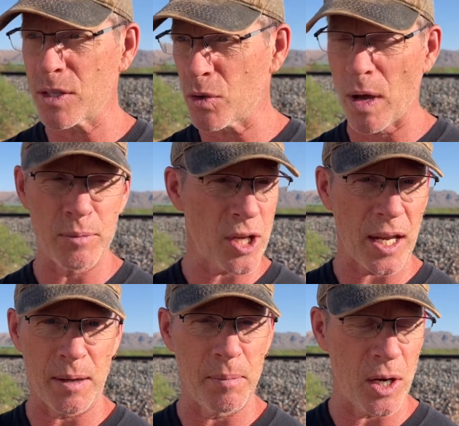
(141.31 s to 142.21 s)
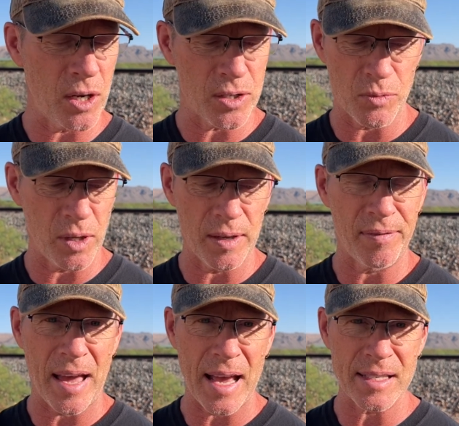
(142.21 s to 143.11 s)
So I'm checking mirrors really
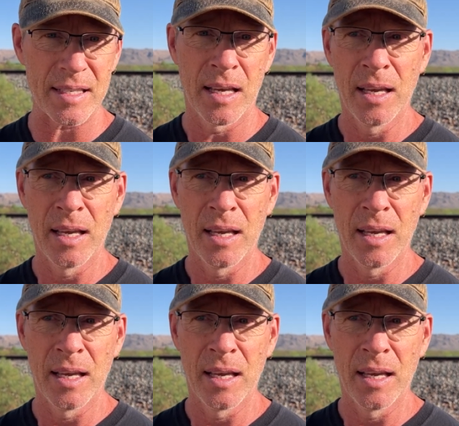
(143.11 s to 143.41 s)
fast